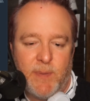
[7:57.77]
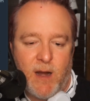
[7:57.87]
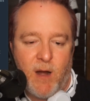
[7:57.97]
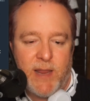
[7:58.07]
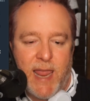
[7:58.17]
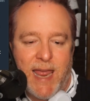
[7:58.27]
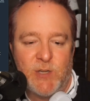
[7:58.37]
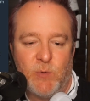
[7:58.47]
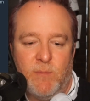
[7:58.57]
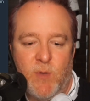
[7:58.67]
but our
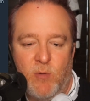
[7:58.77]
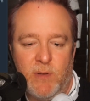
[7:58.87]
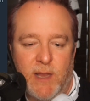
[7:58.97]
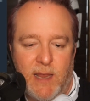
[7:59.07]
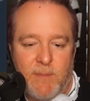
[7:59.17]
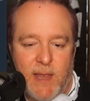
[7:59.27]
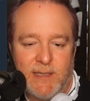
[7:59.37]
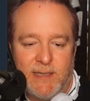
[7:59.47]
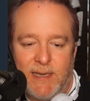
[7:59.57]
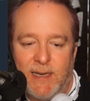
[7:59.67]
casual mobile game
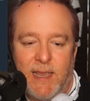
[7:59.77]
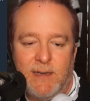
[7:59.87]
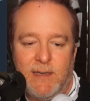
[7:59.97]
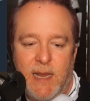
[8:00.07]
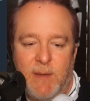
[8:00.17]
has a dedicated